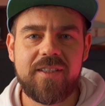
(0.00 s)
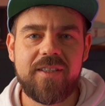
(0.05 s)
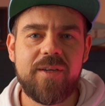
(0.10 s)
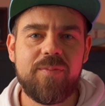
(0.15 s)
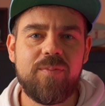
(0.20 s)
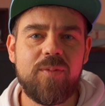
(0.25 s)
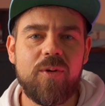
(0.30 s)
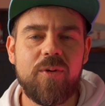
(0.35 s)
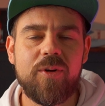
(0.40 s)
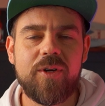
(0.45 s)

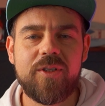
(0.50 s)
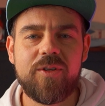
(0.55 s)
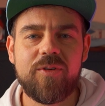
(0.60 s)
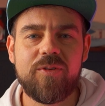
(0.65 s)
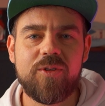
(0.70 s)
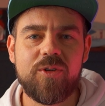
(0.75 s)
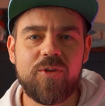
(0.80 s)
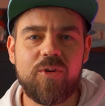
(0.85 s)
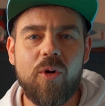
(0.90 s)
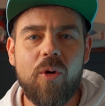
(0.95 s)
deploy it
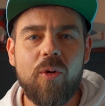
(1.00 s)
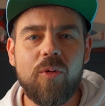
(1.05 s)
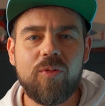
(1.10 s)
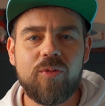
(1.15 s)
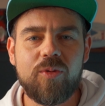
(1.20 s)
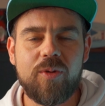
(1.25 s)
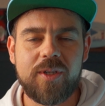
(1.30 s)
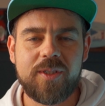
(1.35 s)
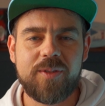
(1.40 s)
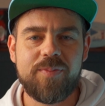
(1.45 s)
on your own
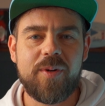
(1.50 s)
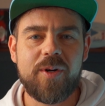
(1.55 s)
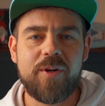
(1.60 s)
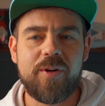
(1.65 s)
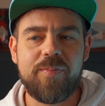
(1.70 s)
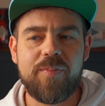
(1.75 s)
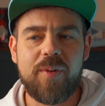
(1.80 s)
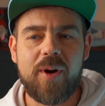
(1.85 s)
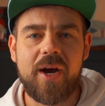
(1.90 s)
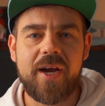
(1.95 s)
Raspberry
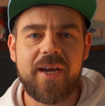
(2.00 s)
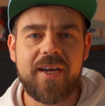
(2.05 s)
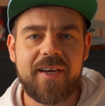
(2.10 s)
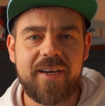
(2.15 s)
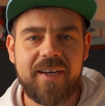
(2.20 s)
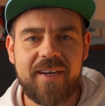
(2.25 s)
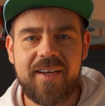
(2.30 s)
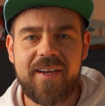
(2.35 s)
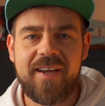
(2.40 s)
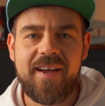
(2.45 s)
Pi.
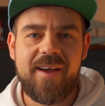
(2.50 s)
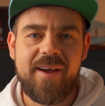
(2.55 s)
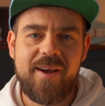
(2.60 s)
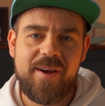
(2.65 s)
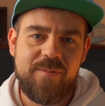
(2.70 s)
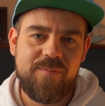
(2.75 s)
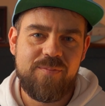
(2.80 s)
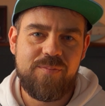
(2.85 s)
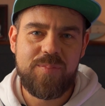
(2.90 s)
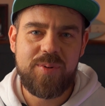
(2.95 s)

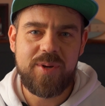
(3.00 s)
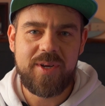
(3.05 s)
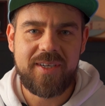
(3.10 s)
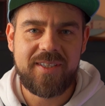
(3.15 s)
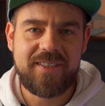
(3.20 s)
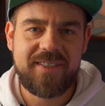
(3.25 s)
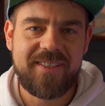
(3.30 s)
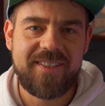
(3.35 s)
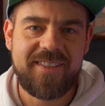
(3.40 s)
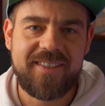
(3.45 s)

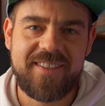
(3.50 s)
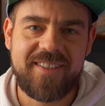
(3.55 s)
Peace.